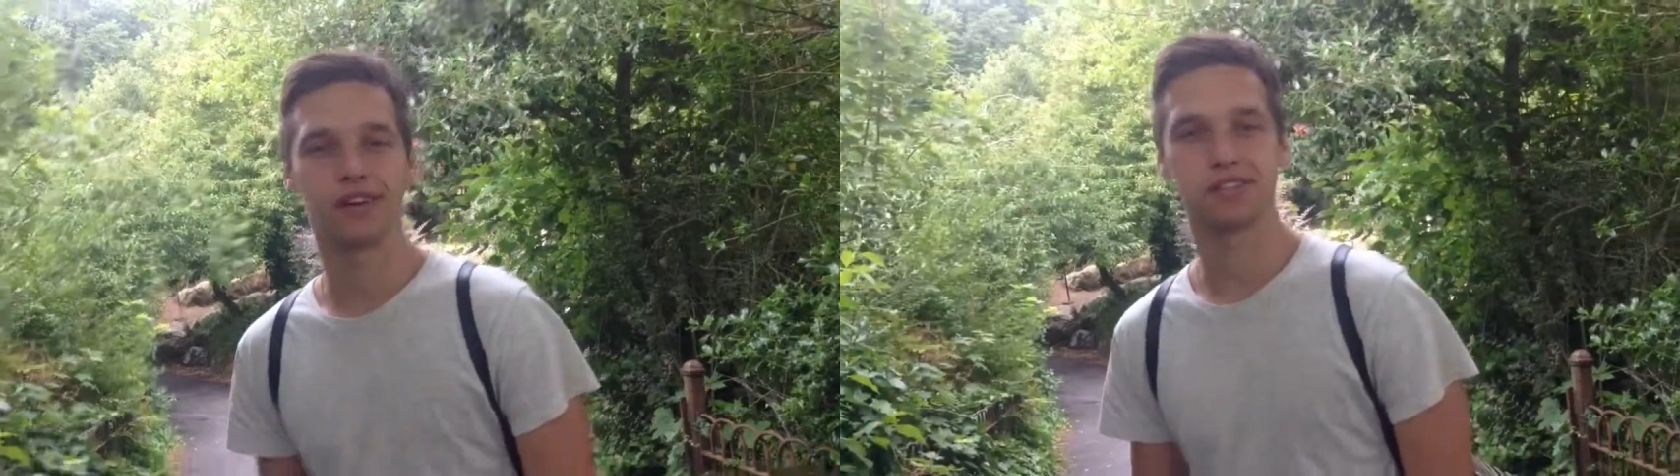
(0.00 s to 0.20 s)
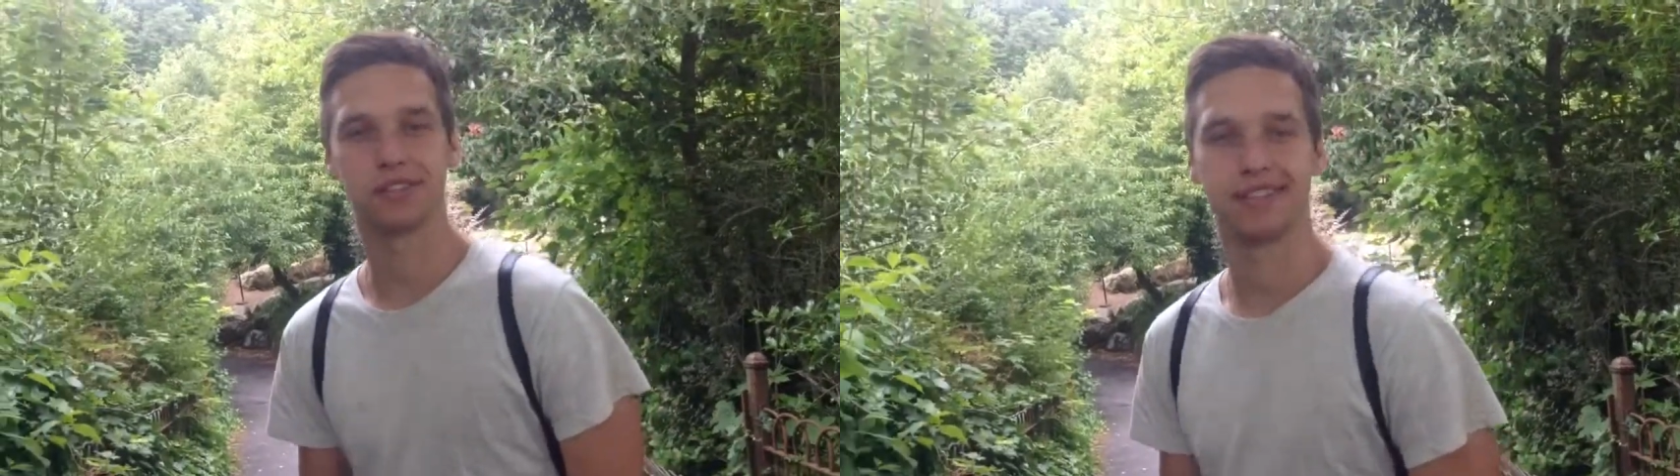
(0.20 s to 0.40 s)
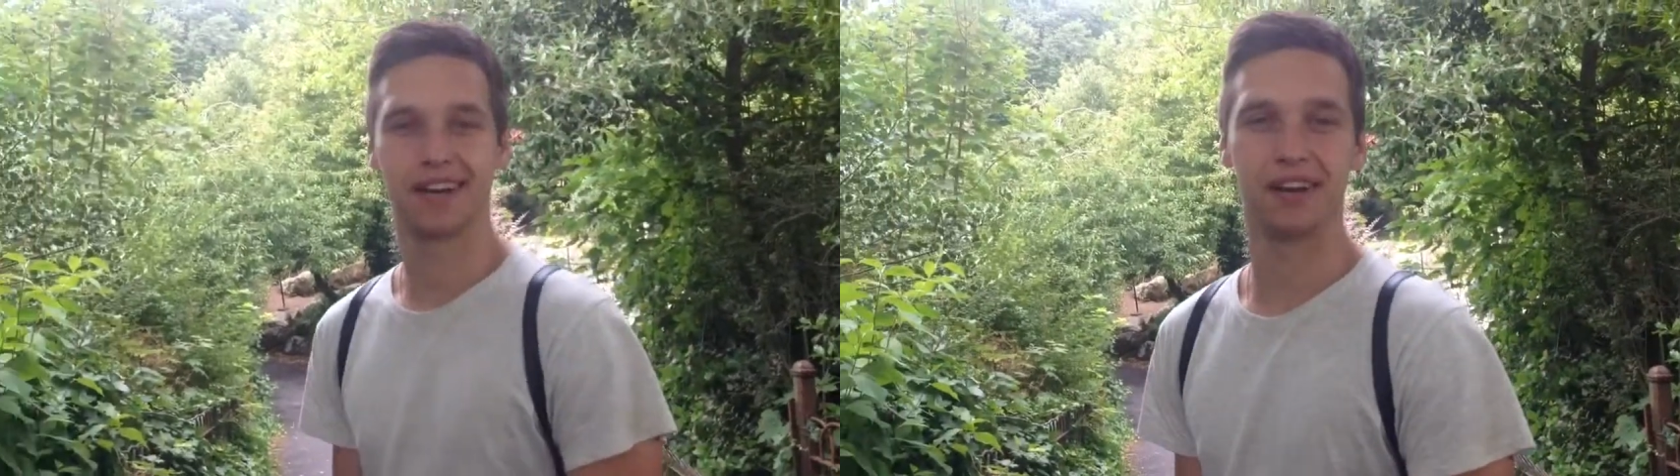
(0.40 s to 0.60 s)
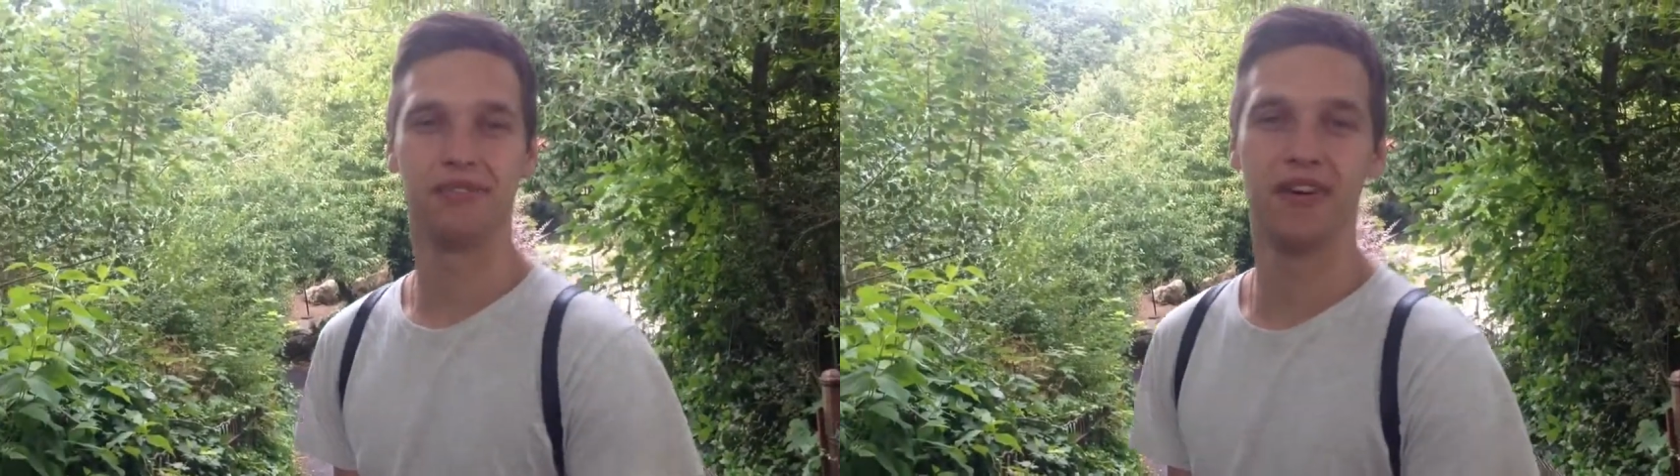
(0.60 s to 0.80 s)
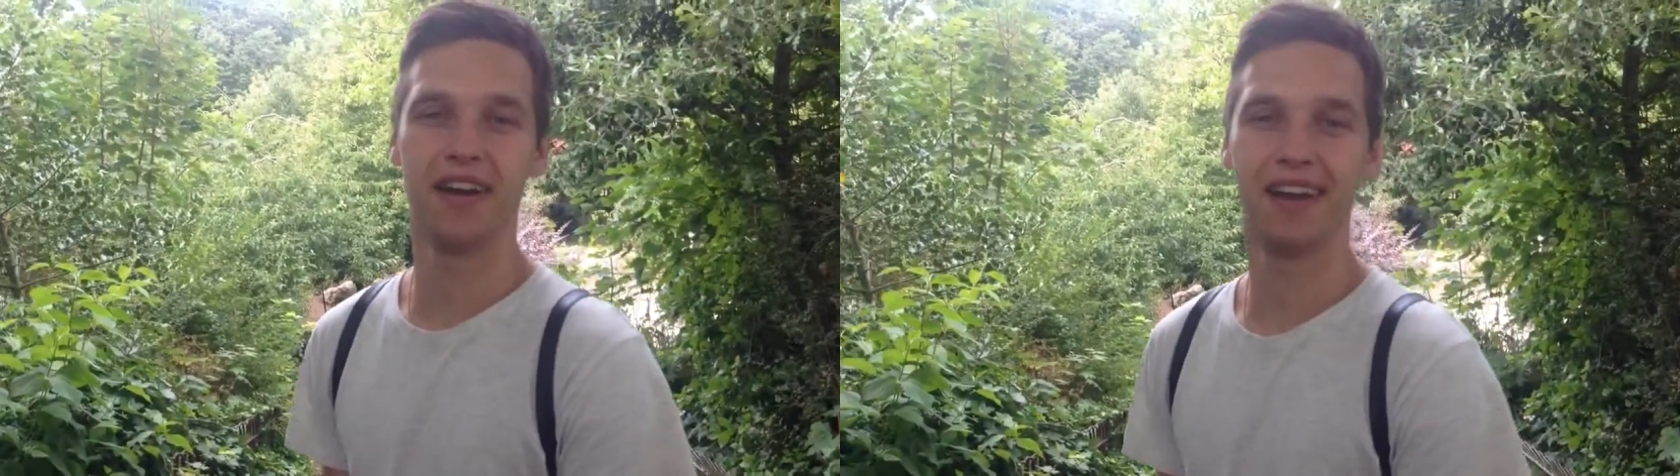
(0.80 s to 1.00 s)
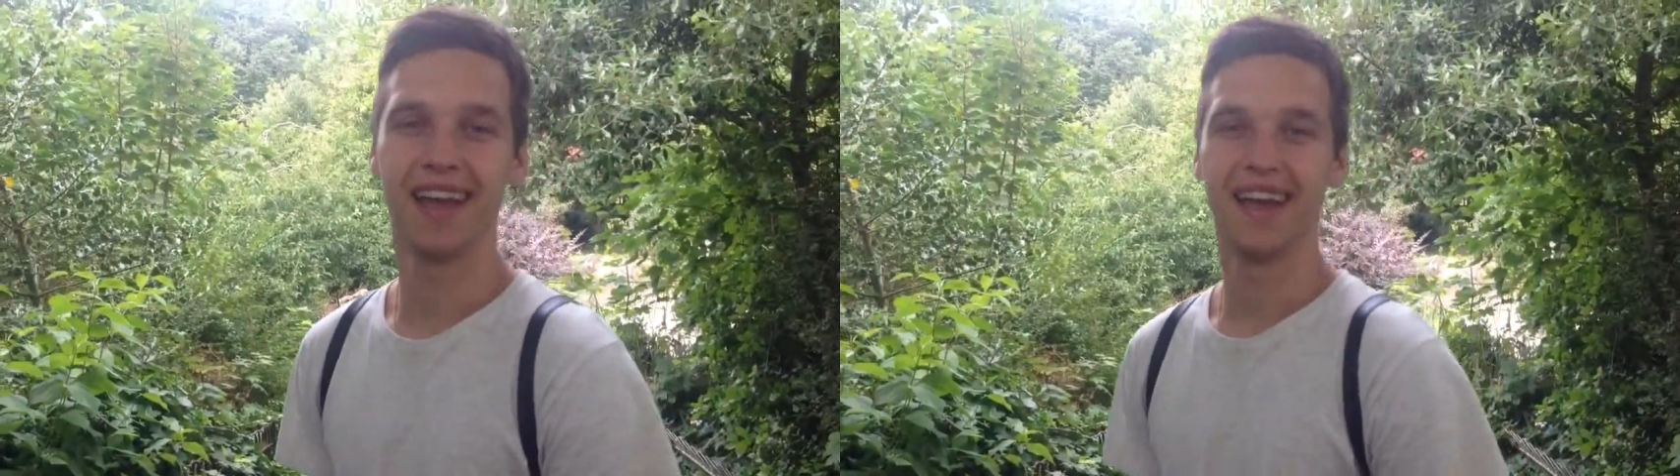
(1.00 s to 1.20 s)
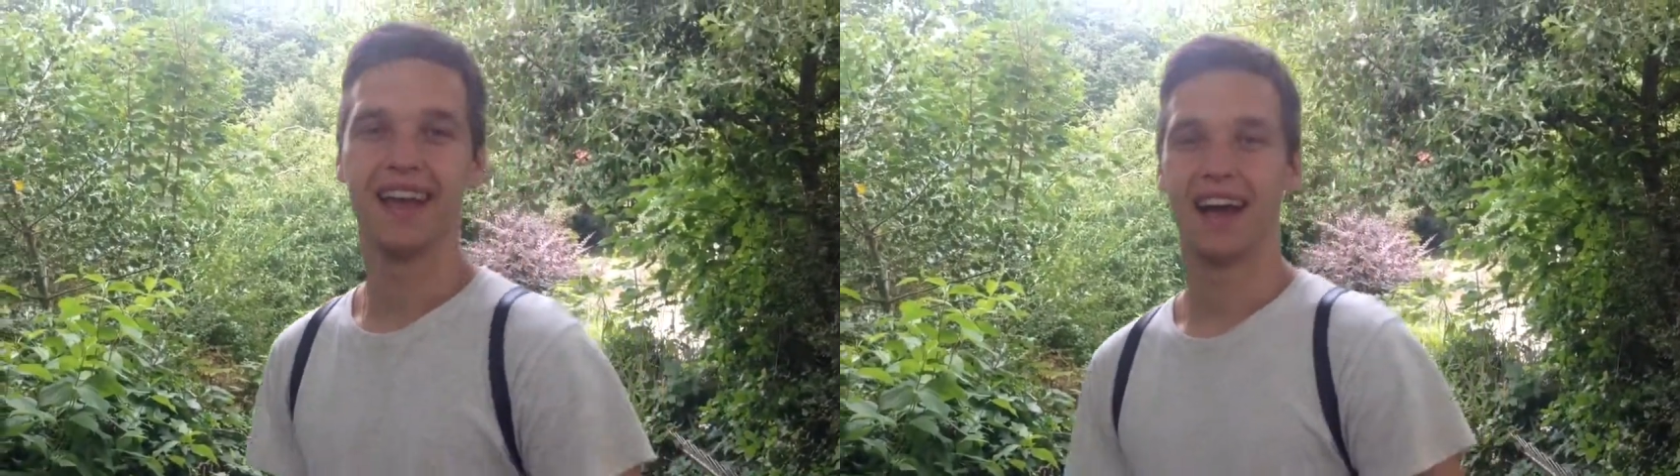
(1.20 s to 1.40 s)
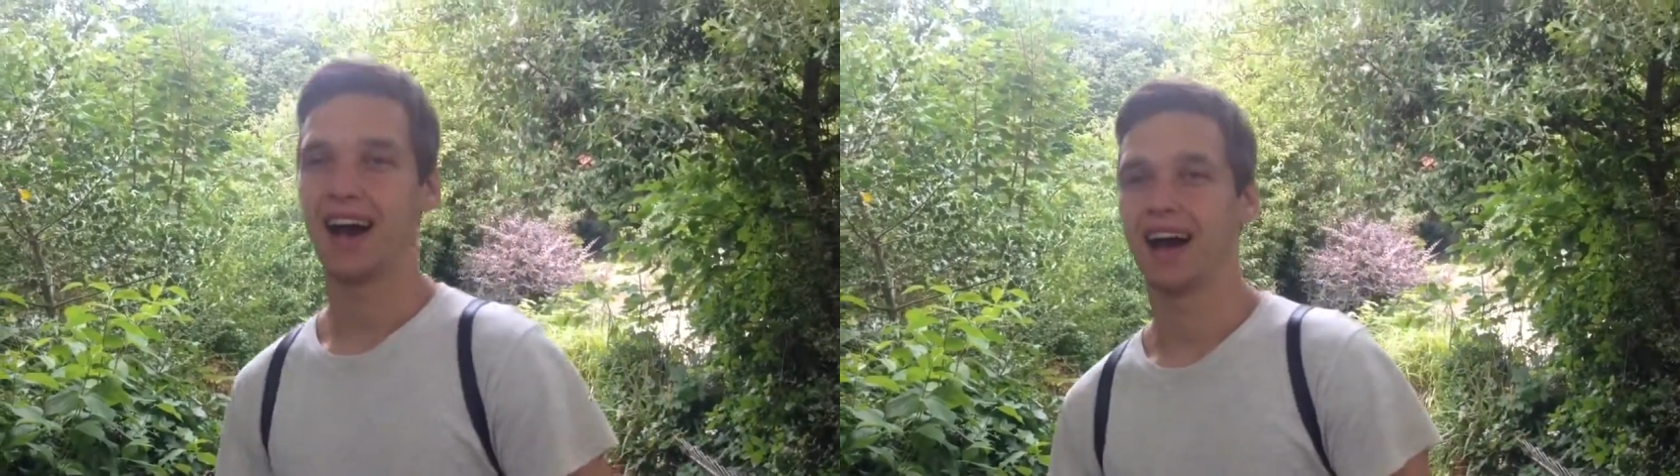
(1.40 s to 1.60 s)
first or second one.
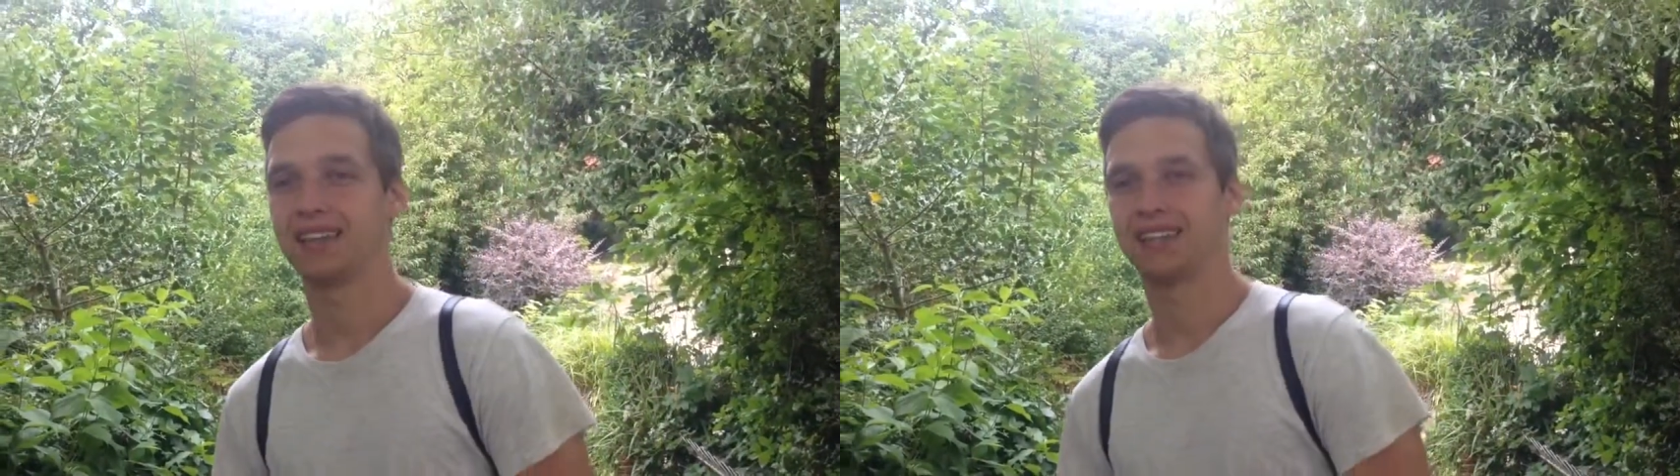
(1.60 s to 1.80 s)
Uh,